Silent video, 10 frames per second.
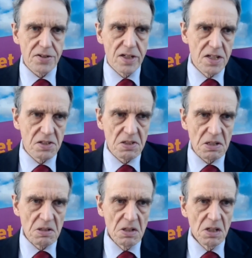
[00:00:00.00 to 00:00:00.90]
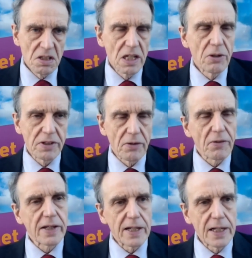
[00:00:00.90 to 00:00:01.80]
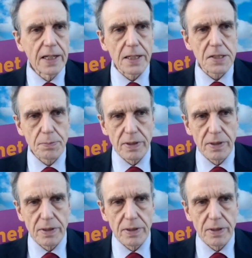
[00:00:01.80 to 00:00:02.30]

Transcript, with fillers: And he said, no, I don't think it has.